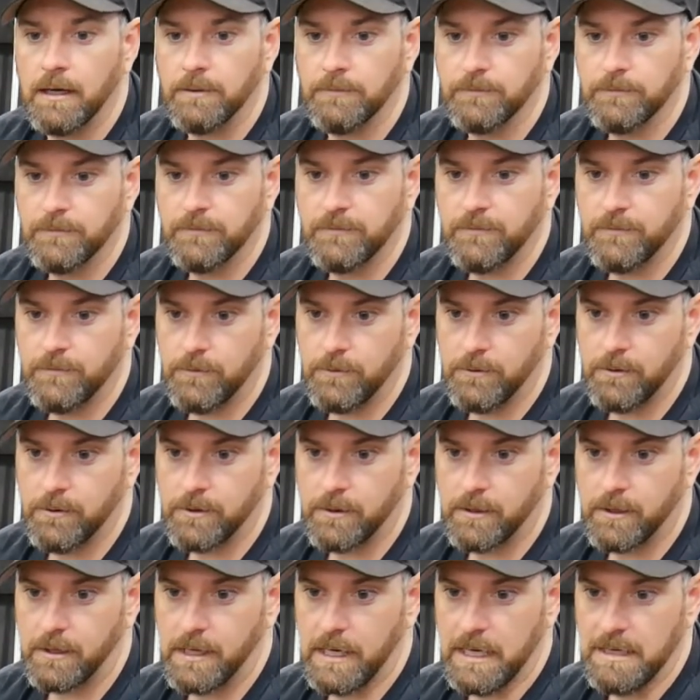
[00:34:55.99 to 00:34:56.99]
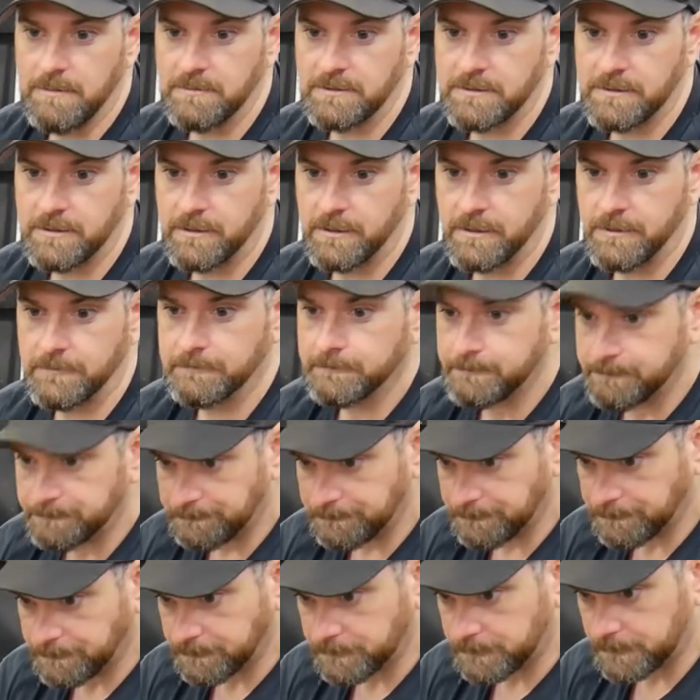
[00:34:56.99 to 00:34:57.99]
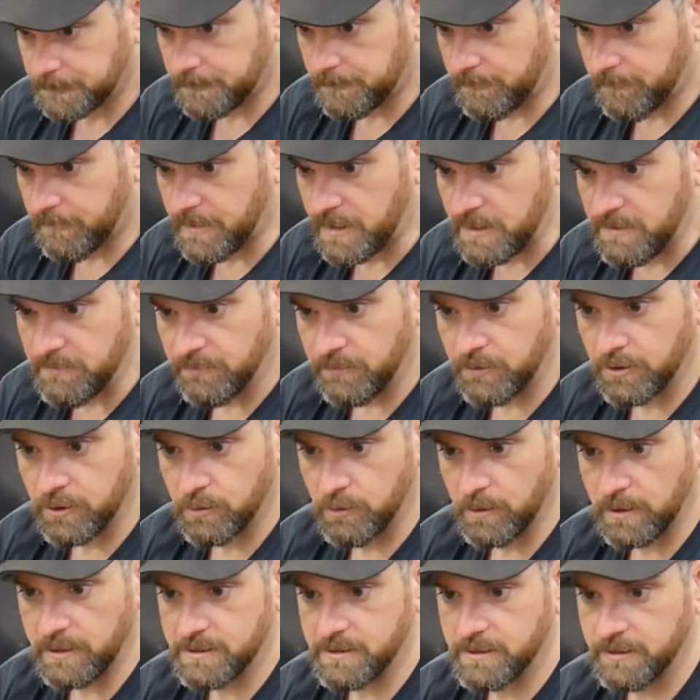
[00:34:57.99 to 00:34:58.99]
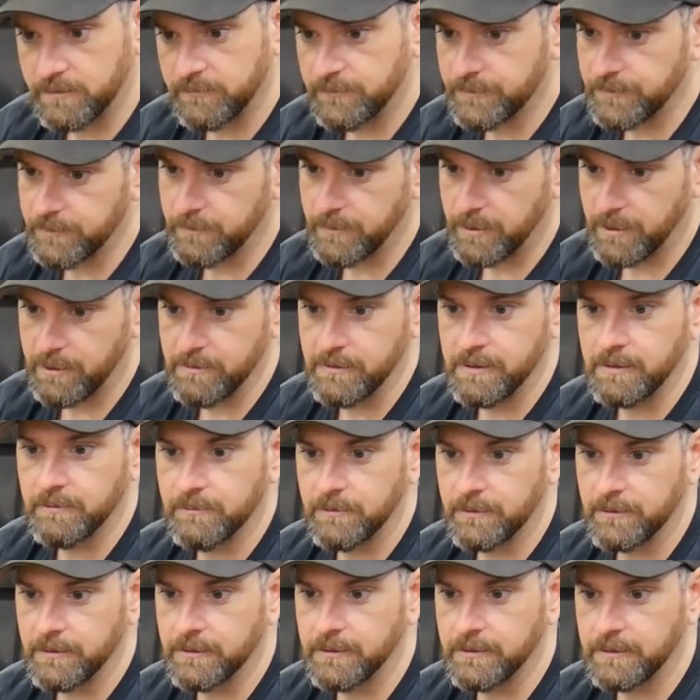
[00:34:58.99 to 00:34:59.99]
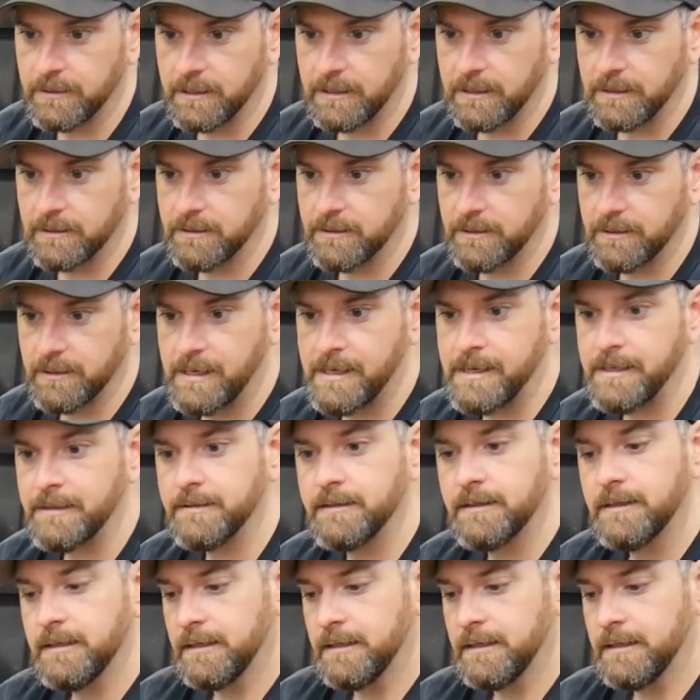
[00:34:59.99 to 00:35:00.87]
for Amazon for the Quicksilver part number and link to that.